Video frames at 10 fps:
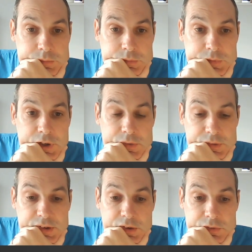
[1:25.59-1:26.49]
Don't
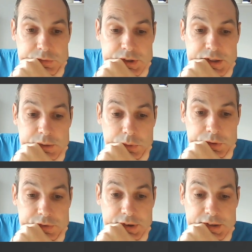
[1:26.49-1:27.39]
think I really
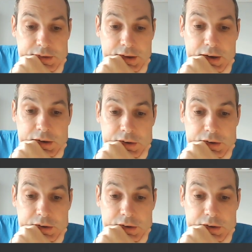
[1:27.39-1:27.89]
want to take that.